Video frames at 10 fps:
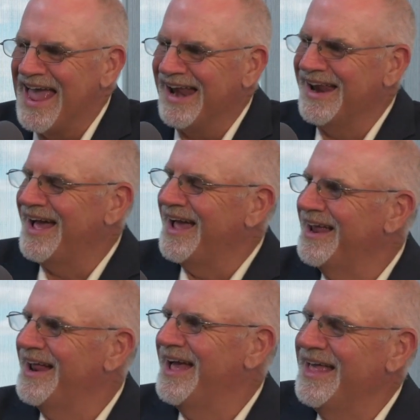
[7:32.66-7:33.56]
And
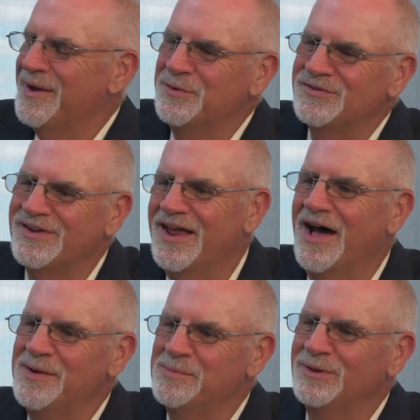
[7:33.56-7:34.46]
it was an
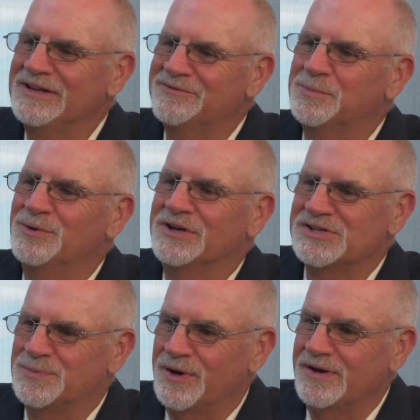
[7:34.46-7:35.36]
unbelievable
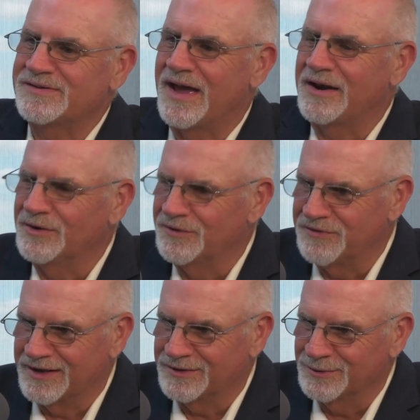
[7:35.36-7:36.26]
experience. I don't know
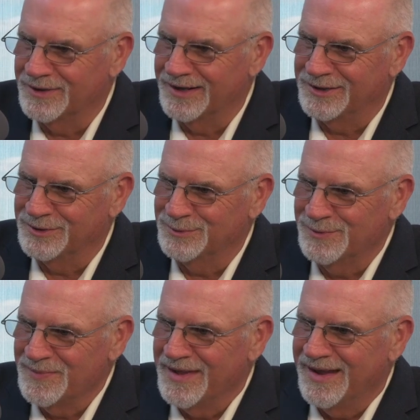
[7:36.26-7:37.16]
if I could do it like you,
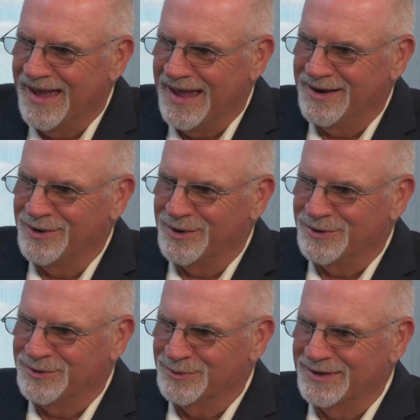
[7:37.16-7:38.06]
and you
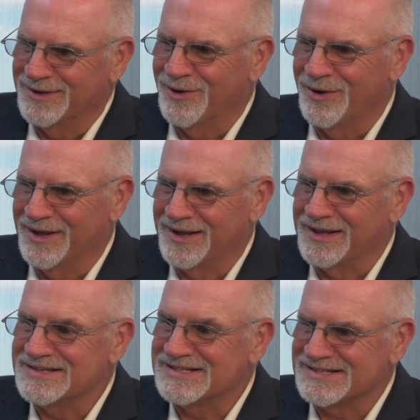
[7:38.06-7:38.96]
could do it on a
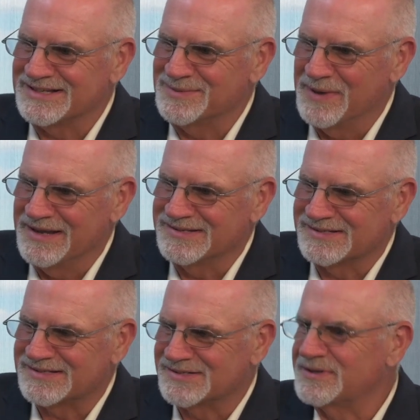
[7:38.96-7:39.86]
consistent
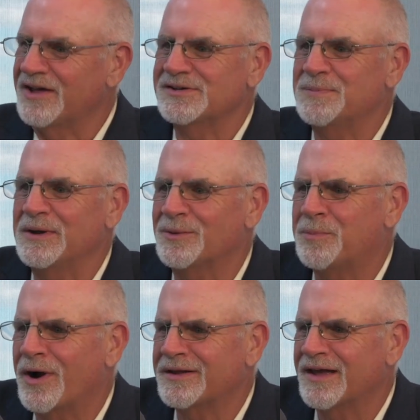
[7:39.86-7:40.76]
basis. So tell us about your
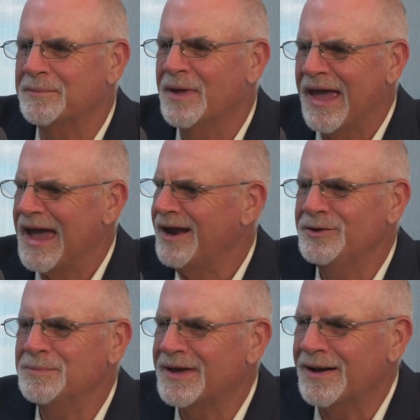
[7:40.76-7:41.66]
part-time. How did
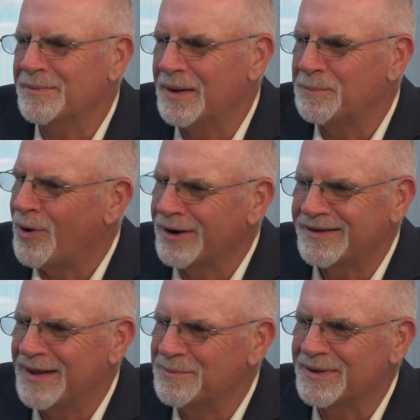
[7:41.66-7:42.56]
you become a part-time